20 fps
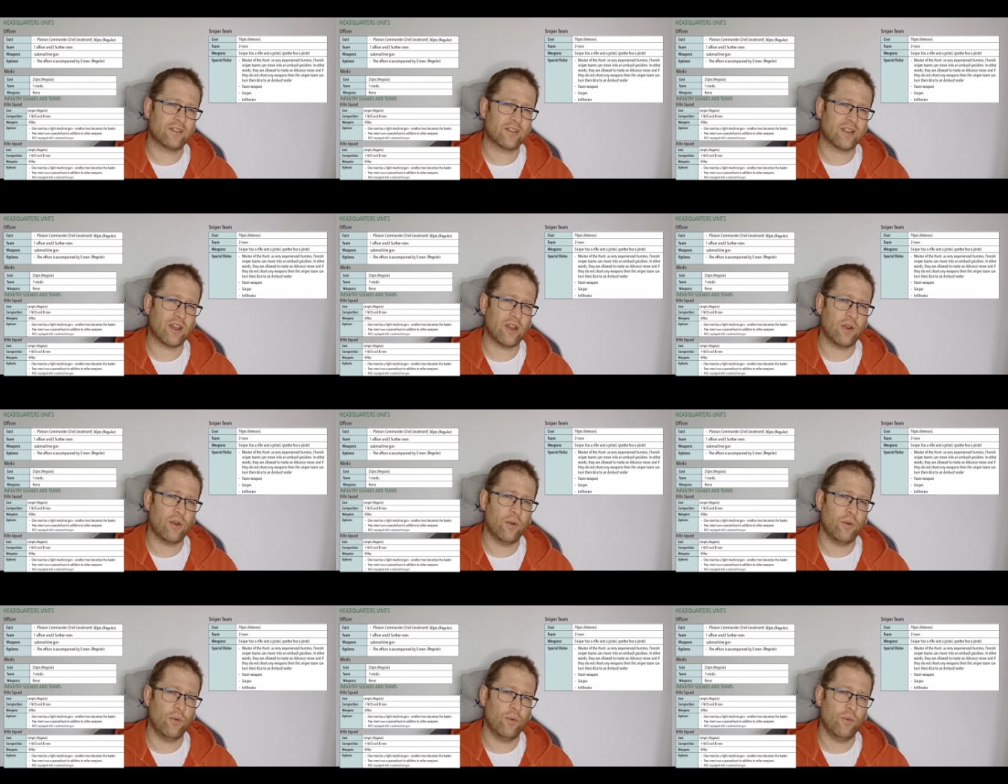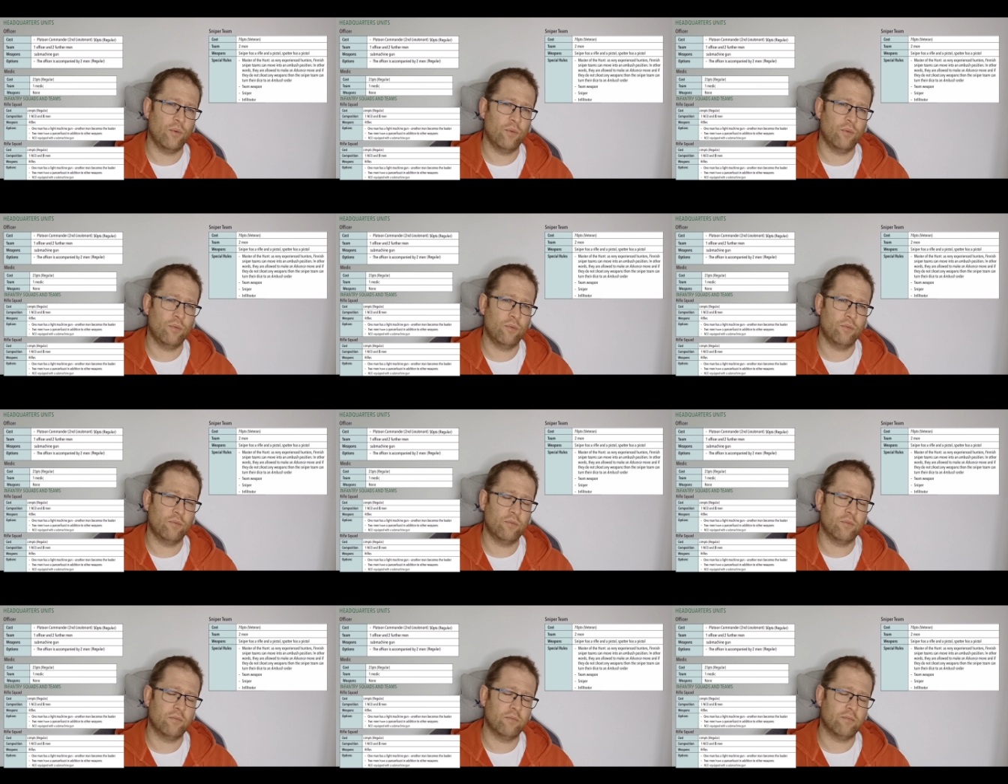so
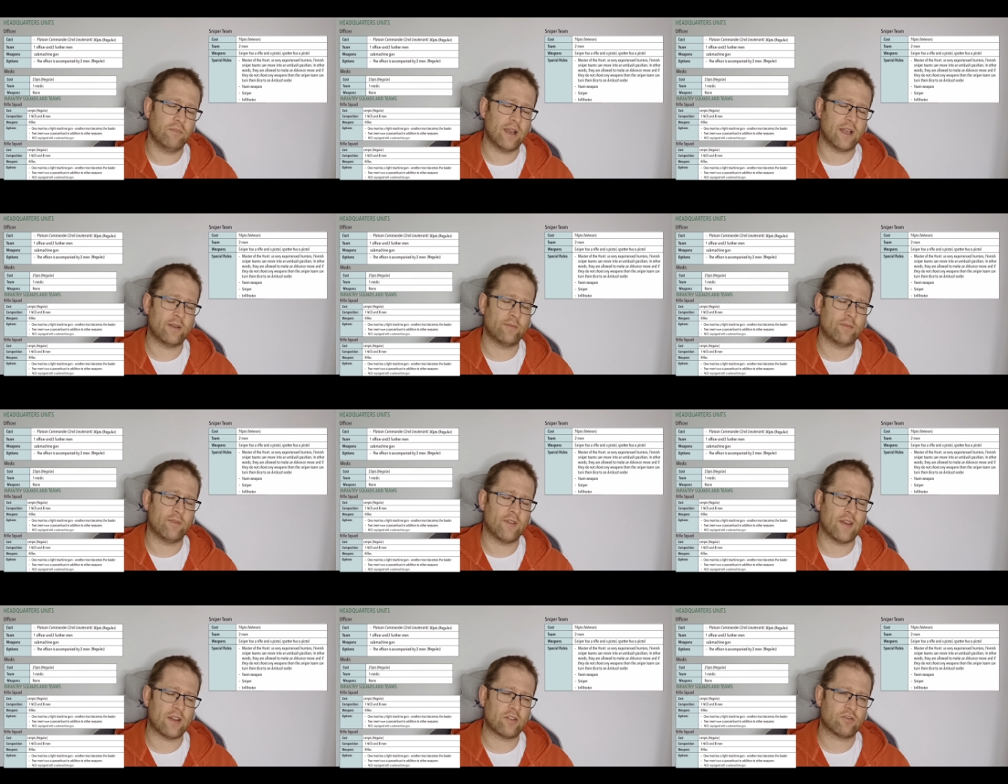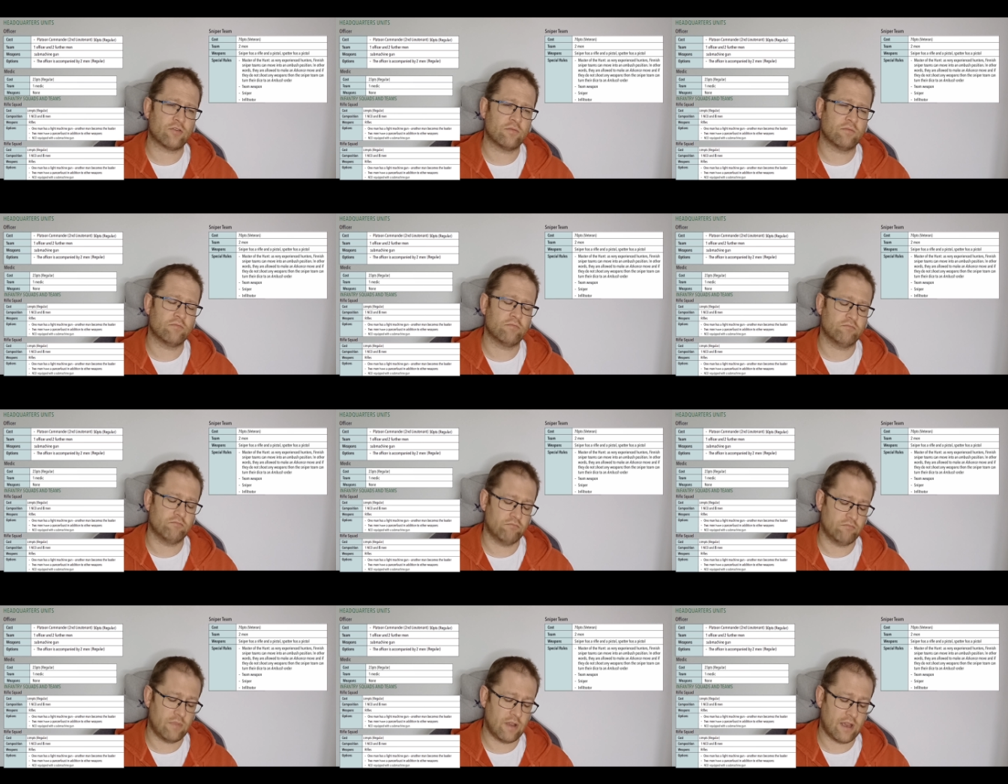made him a veteran.
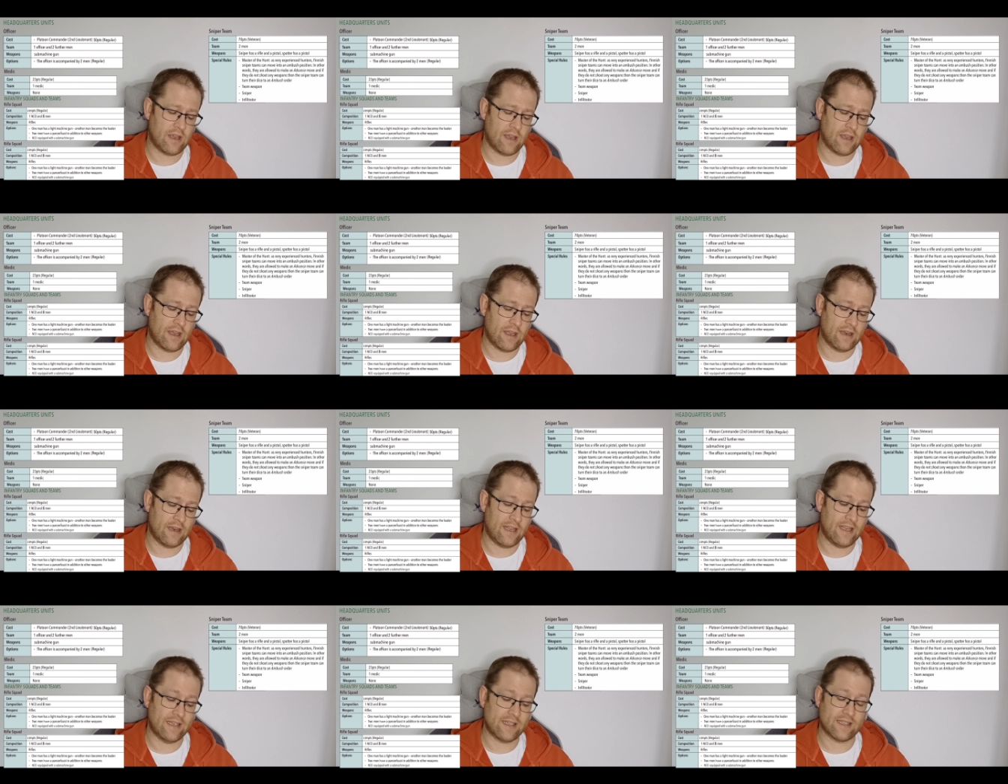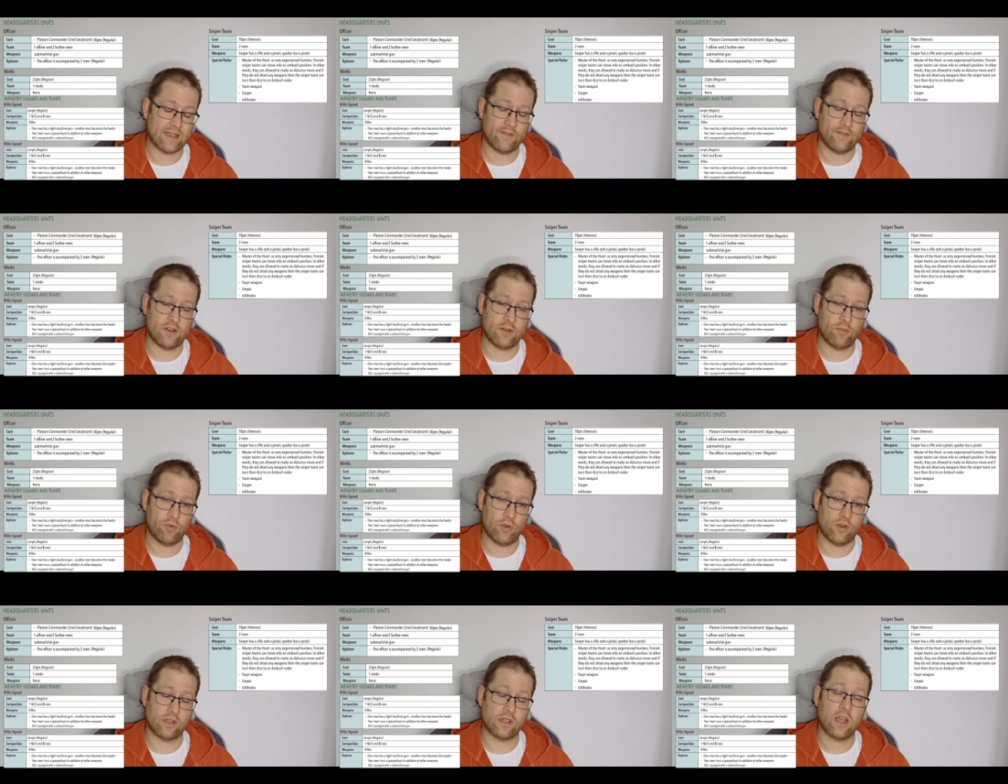And he's 70
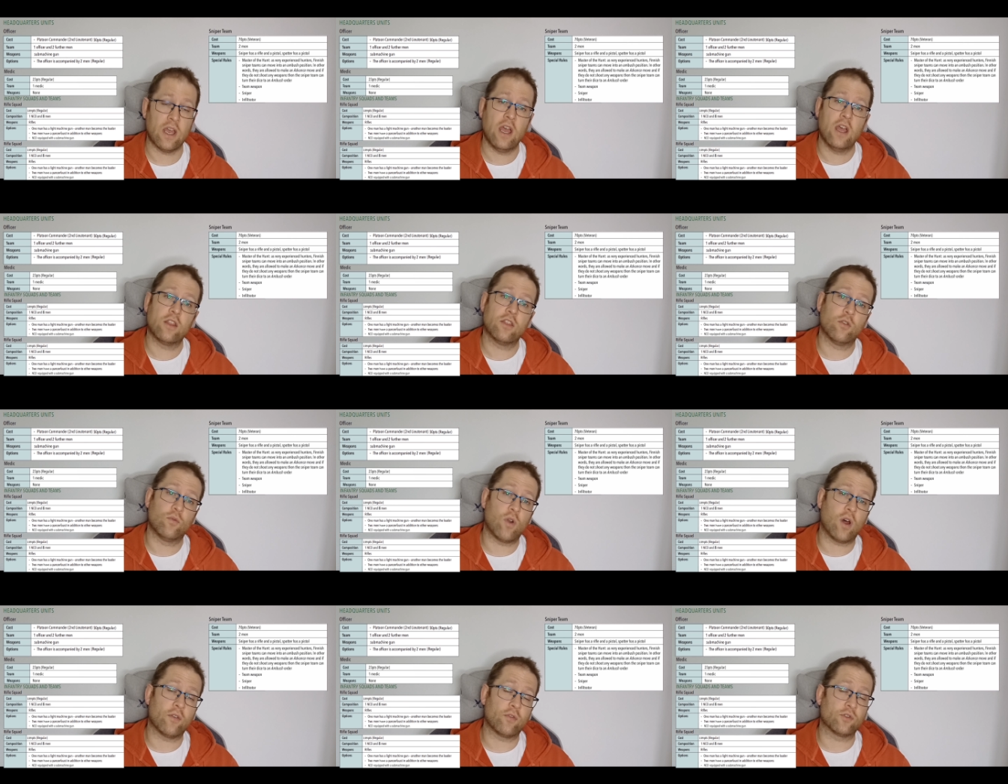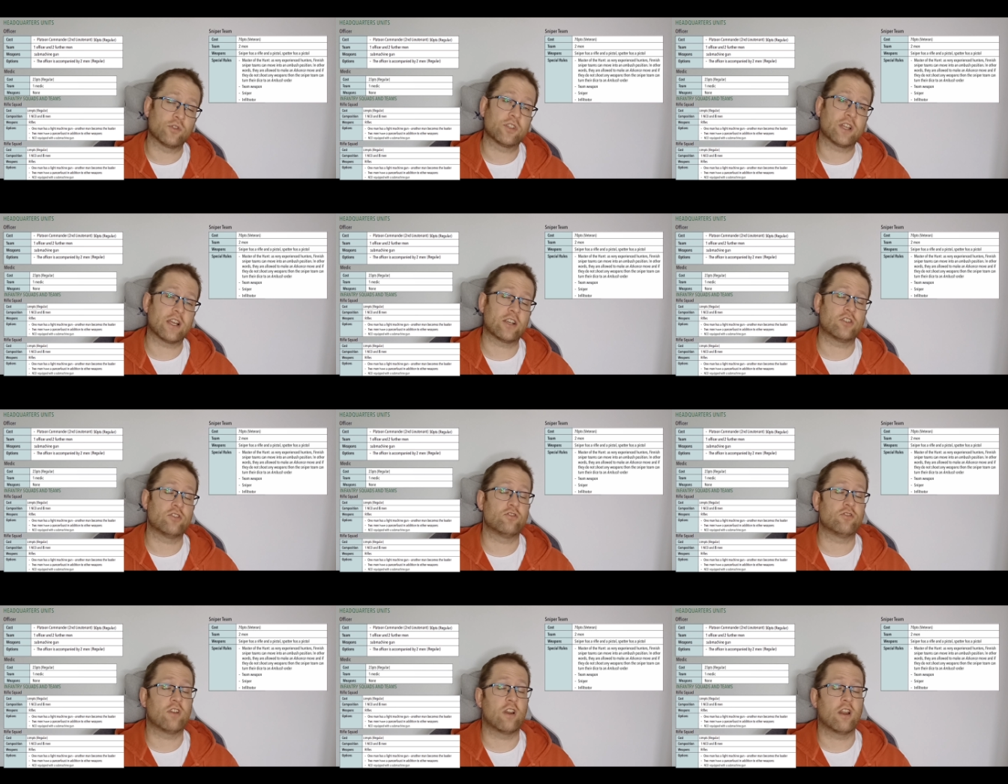points. The rifle
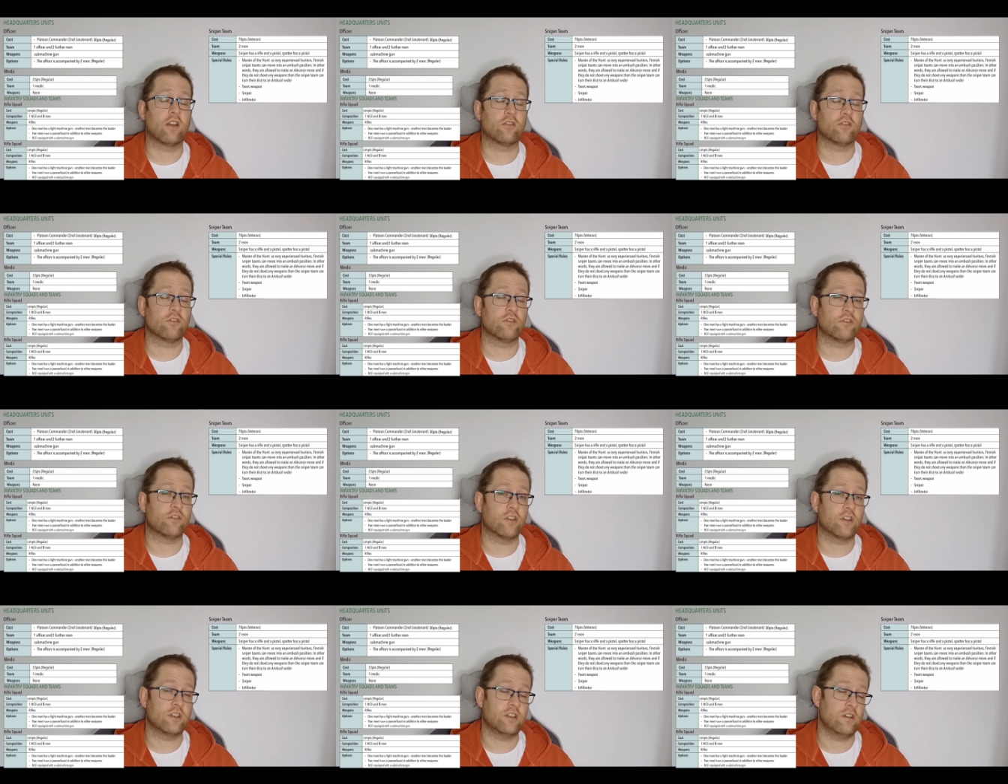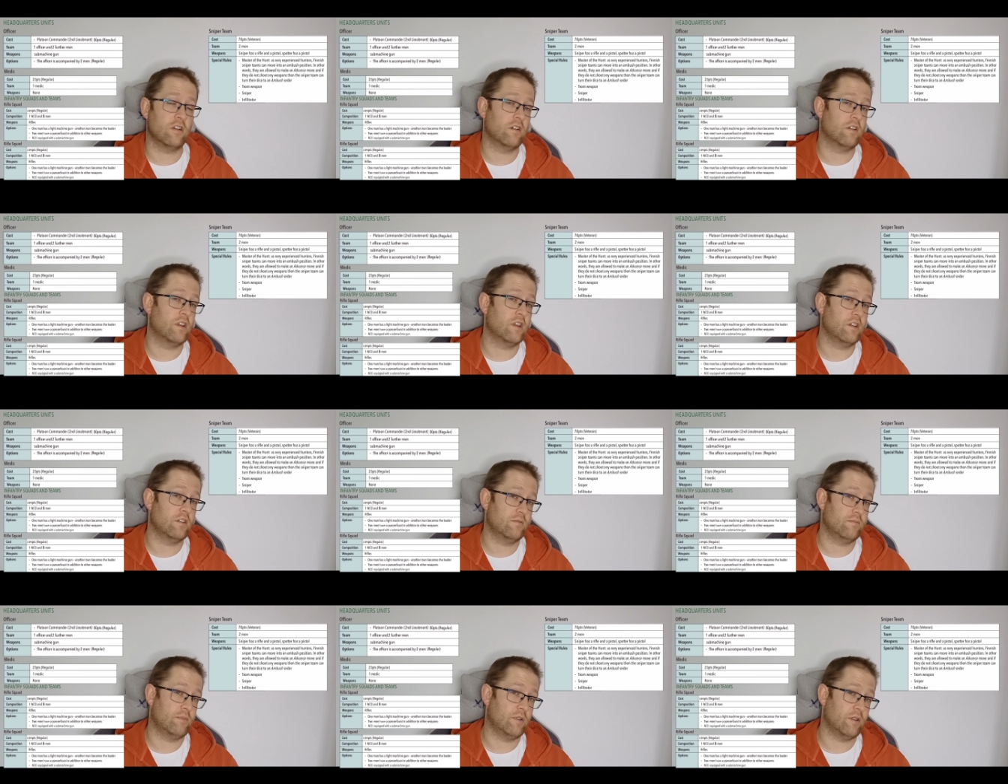sections are 139 each,
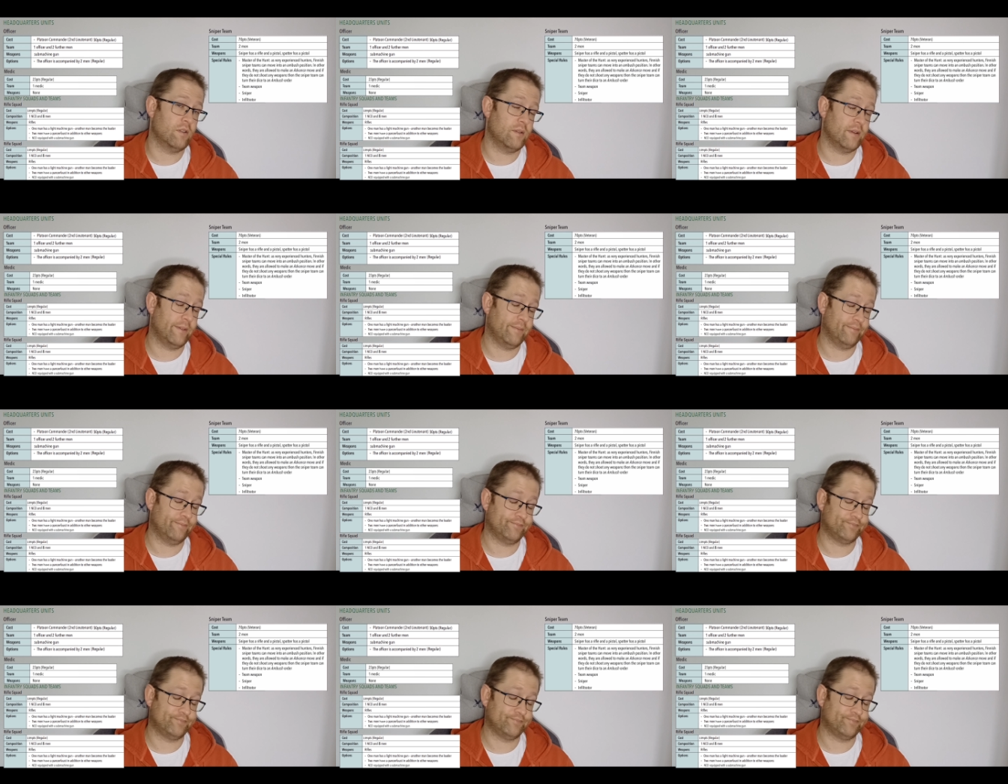by the way.